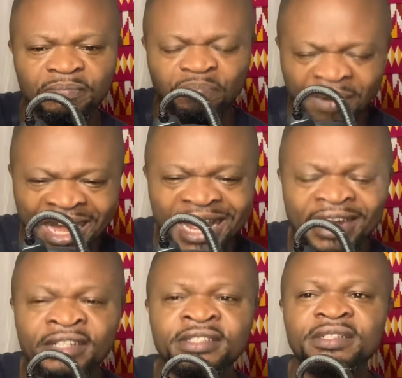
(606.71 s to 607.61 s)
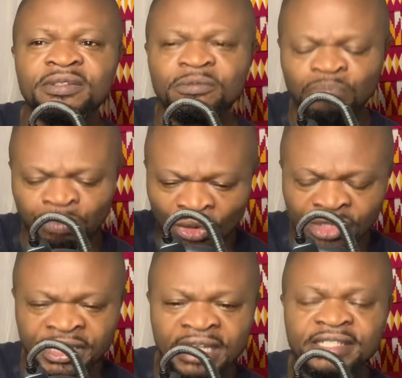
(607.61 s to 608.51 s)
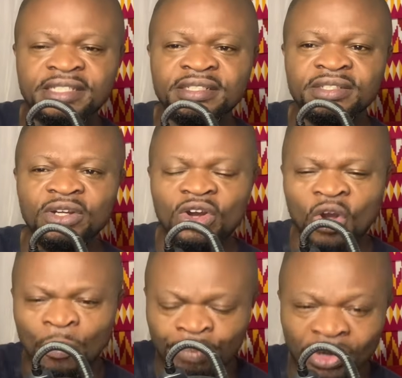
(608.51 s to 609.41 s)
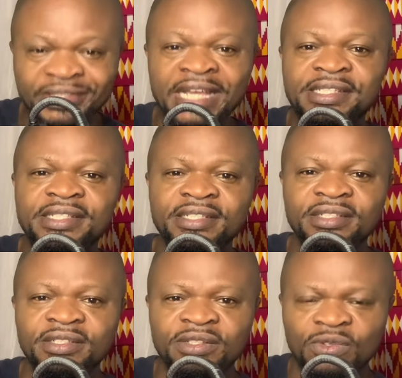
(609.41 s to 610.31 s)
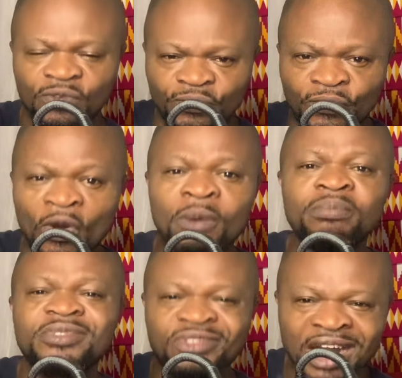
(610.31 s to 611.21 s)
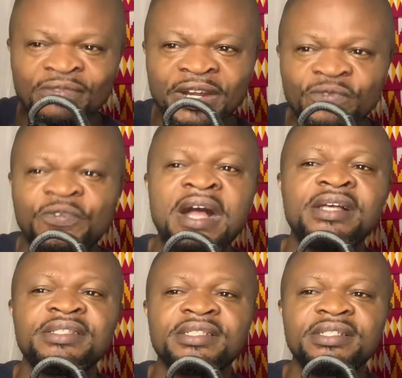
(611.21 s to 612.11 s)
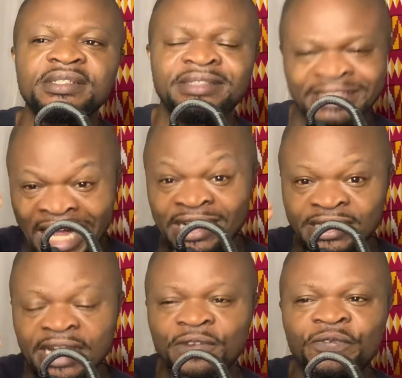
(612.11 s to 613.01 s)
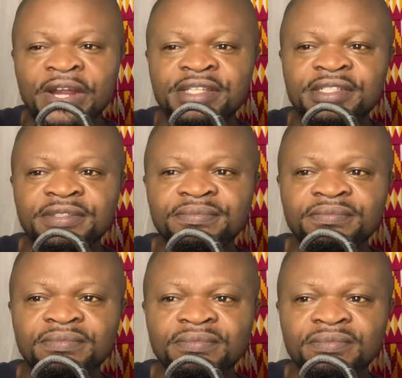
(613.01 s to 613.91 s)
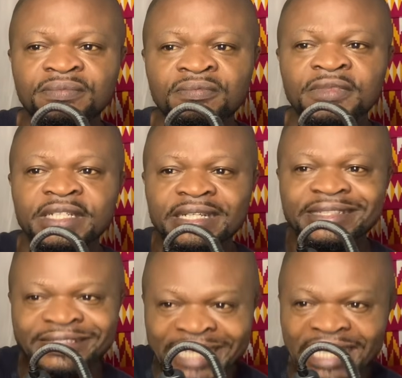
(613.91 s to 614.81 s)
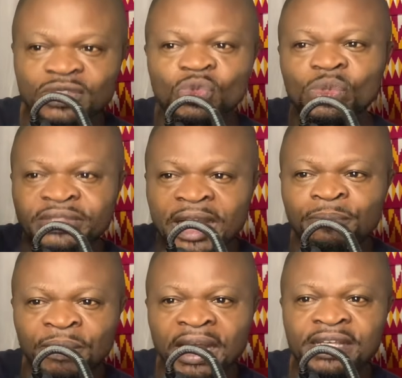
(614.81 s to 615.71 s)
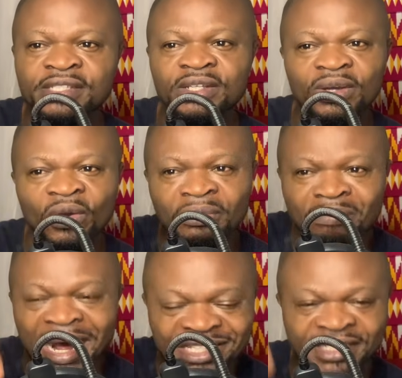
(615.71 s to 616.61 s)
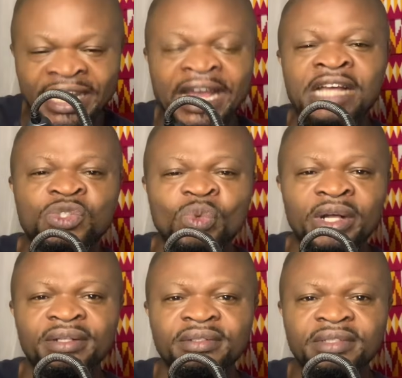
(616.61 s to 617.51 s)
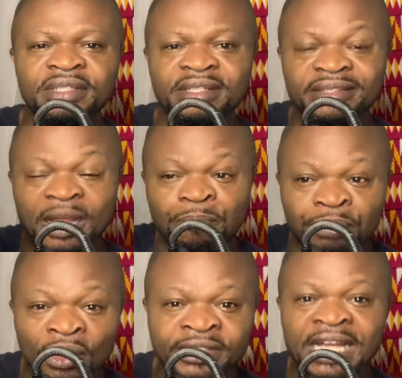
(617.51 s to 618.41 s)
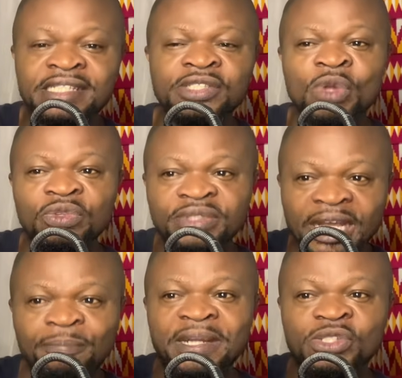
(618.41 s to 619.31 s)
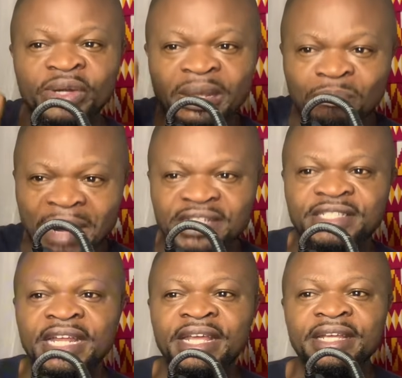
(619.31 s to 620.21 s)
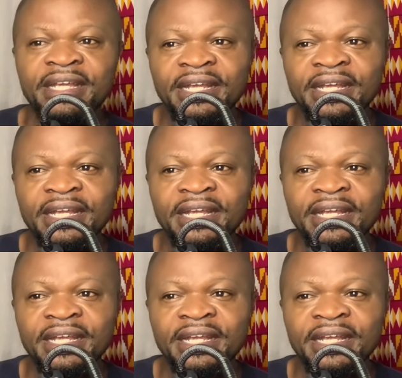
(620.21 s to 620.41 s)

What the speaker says: planned project or protest from traveling fans. That is the difference. That will take place on match day as well. The protest is going to take place on a match day